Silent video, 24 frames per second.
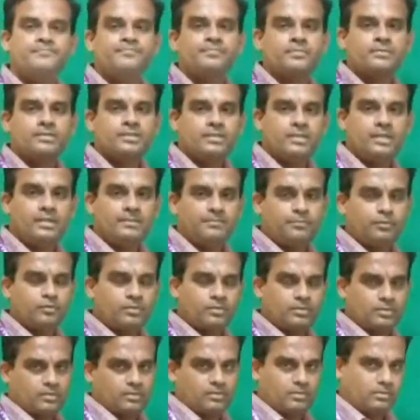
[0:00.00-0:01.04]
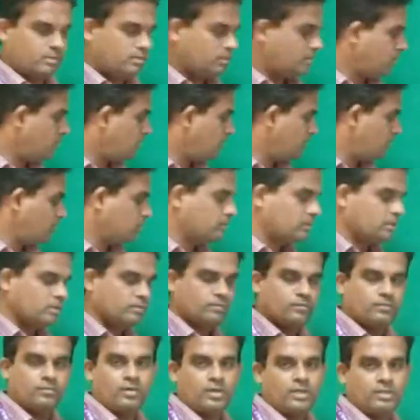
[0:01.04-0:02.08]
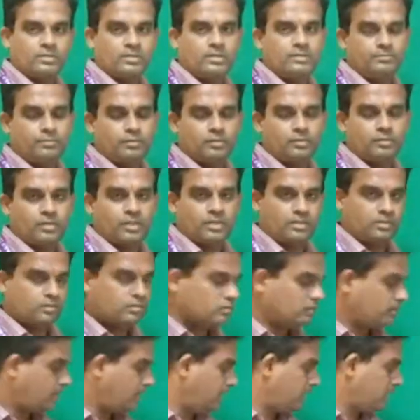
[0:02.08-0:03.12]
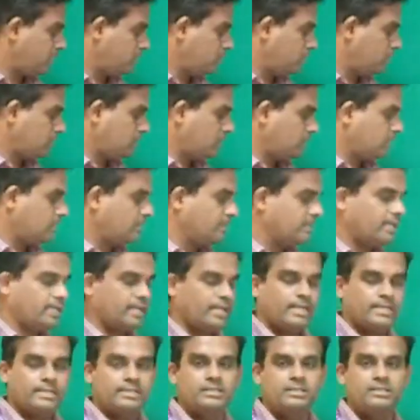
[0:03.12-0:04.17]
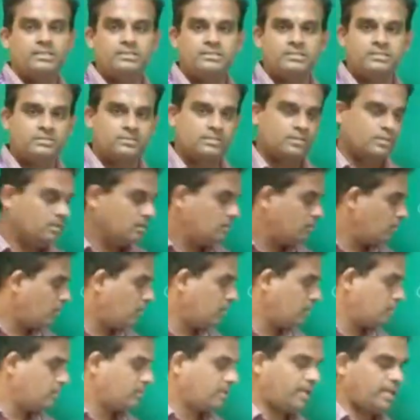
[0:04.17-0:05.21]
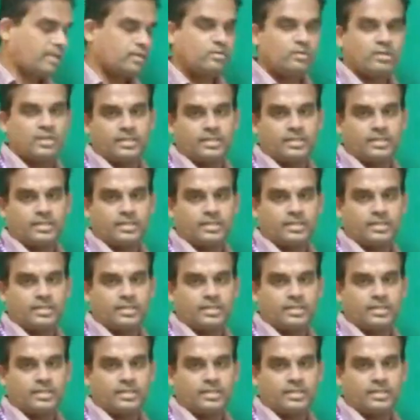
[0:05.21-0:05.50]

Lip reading: input what you give, what input what you take. Okay, critical angle is what you calculate.